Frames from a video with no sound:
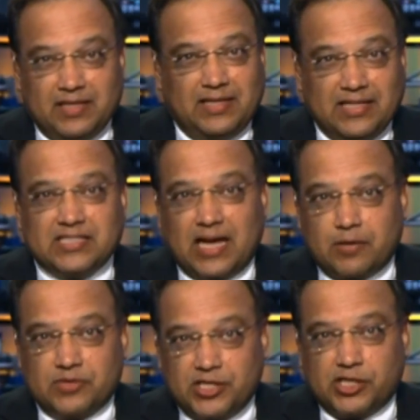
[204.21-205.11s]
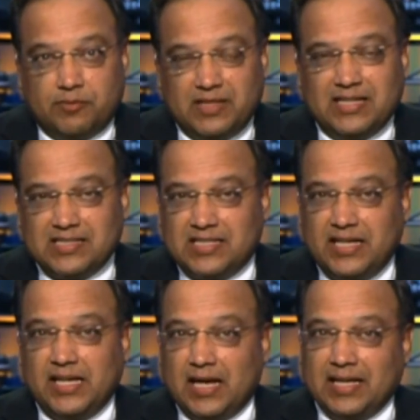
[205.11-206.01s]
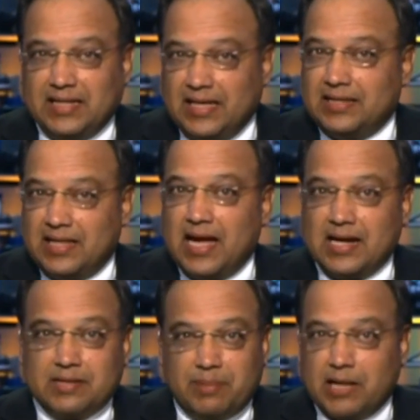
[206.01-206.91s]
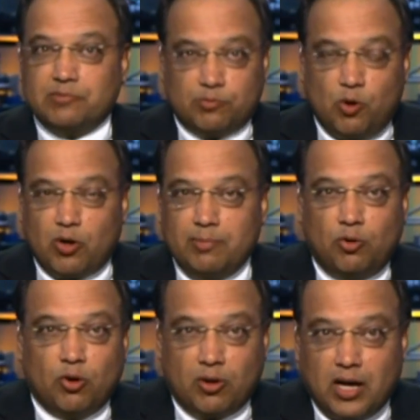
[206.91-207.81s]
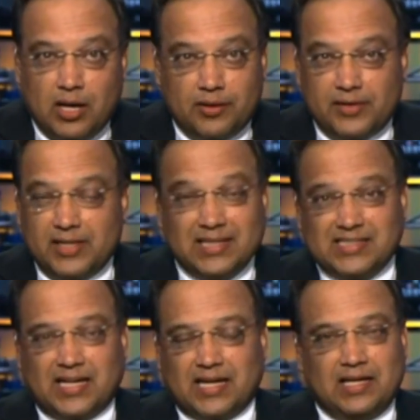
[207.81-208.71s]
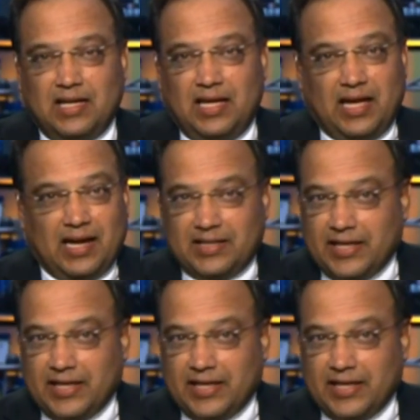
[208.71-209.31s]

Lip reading: And with this acquisition, with this deal, I think that becomes more and more realistic.